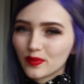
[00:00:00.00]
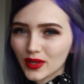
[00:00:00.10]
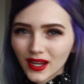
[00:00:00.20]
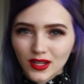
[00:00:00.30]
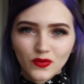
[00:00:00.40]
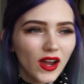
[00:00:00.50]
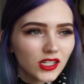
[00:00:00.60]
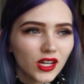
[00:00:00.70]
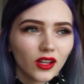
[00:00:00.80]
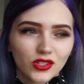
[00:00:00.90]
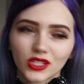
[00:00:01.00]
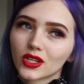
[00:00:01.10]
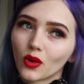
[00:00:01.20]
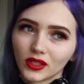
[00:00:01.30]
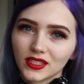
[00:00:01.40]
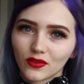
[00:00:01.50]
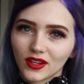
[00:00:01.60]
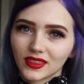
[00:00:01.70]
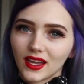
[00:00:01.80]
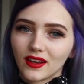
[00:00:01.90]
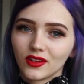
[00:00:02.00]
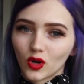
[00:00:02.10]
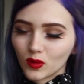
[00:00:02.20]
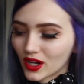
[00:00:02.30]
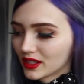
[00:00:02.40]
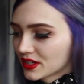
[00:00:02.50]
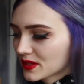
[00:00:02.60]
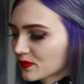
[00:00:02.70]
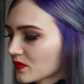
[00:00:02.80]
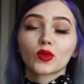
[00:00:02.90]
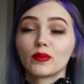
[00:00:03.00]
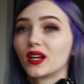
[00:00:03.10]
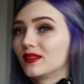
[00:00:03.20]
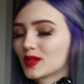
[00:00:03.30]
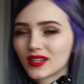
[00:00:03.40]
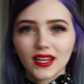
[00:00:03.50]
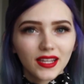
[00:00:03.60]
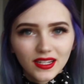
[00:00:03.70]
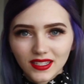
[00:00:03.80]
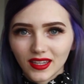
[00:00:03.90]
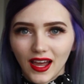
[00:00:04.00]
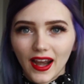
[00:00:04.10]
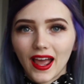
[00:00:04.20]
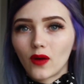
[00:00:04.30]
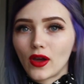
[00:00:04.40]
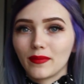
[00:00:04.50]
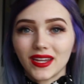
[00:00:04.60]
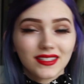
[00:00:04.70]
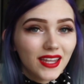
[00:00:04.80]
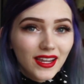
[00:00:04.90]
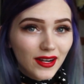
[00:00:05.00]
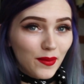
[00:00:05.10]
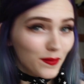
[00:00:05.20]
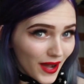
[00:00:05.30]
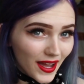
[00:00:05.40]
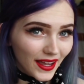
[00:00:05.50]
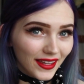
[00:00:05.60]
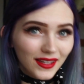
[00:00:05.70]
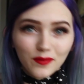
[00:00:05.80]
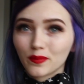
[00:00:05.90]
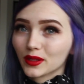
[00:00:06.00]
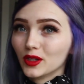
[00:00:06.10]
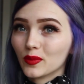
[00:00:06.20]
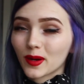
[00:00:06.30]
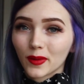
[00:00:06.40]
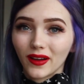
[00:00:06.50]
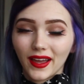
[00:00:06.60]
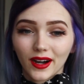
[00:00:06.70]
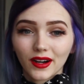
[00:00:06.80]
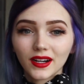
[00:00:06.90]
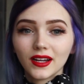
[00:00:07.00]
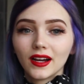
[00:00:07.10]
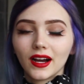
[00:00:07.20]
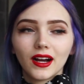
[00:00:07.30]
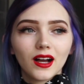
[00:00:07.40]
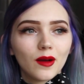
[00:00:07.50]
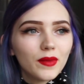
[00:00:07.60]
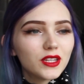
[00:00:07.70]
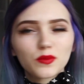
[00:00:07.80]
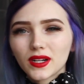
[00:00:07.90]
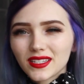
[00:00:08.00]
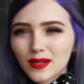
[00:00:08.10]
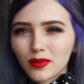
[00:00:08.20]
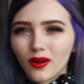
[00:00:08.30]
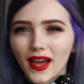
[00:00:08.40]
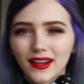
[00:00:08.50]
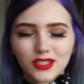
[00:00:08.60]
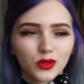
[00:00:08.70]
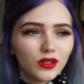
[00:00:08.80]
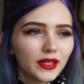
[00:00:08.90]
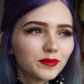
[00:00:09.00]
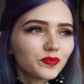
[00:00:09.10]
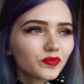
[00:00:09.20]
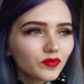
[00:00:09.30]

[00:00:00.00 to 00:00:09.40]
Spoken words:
because fashion colors are totally different than normal colors. But getting into that, how I maintain my blue purple hair is pretty simple actually.